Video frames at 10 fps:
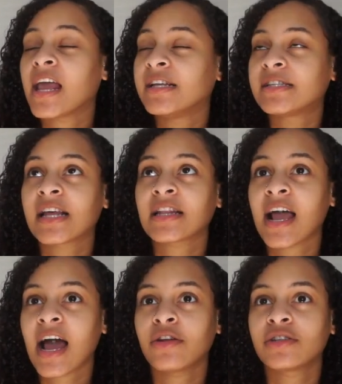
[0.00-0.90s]
It's
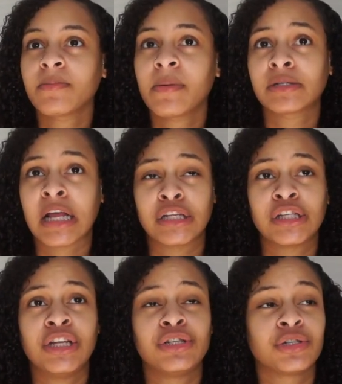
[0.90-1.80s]
like, I know some people's like, it's
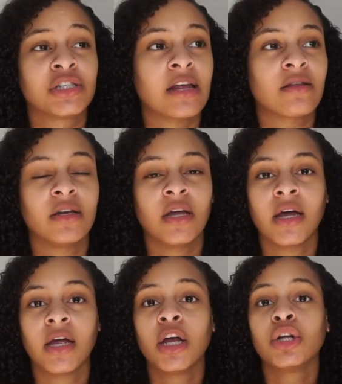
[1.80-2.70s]
easier said than done.